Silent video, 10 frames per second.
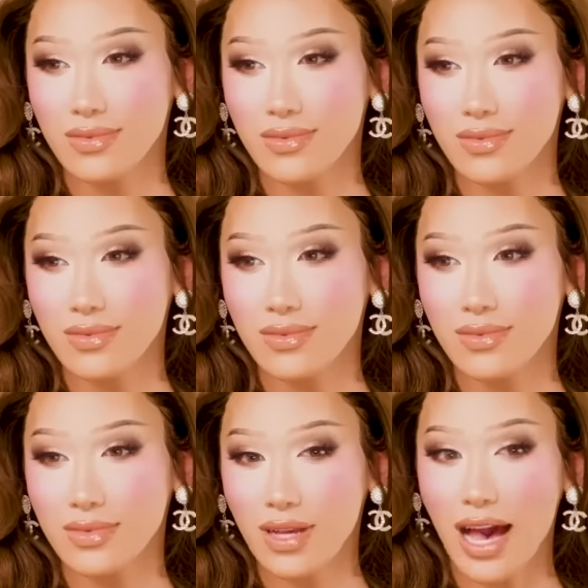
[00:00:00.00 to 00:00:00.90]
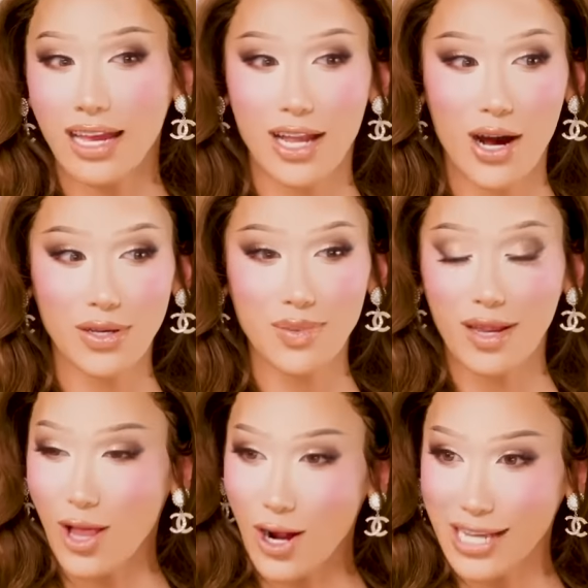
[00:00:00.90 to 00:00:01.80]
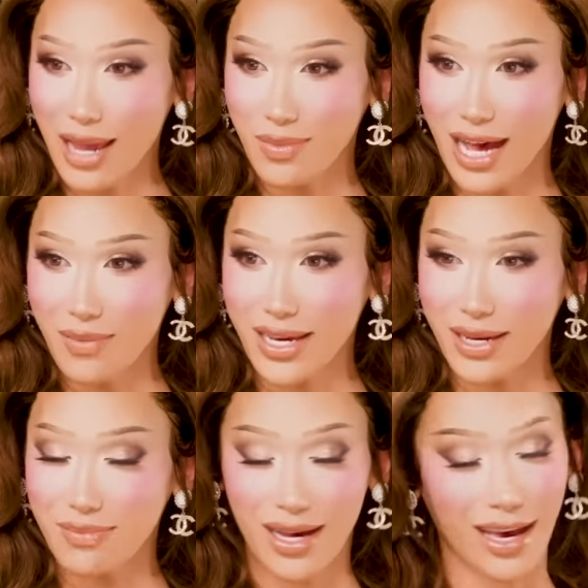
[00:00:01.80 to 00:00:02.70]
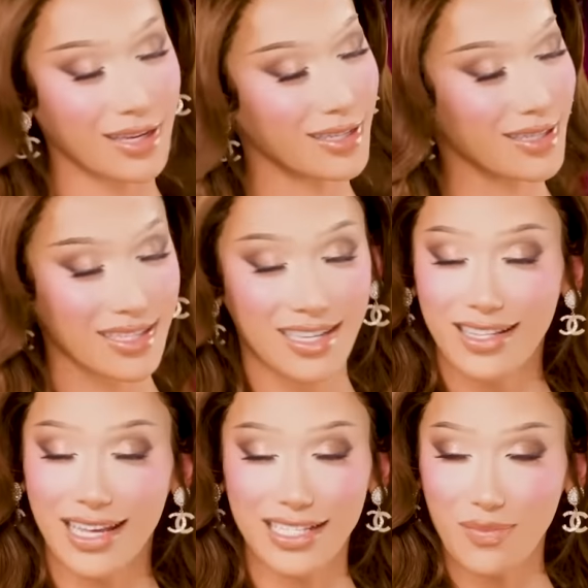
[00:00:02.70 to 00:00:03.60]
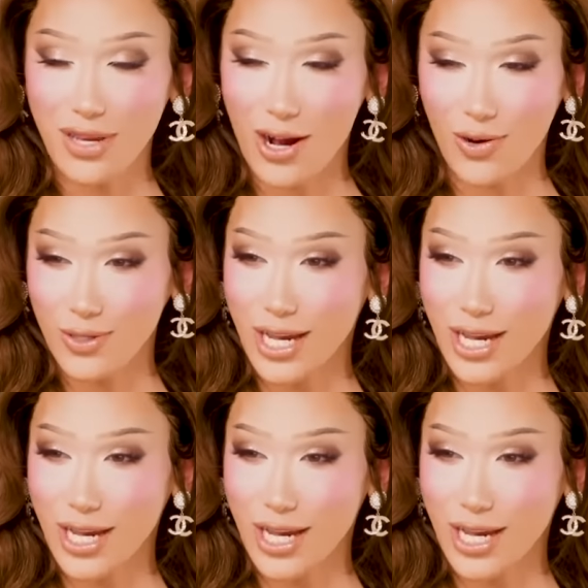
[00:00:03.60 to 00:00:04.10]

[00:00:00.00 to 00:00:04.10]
is your first time. I know it's been a long time coming, but they said Bianca was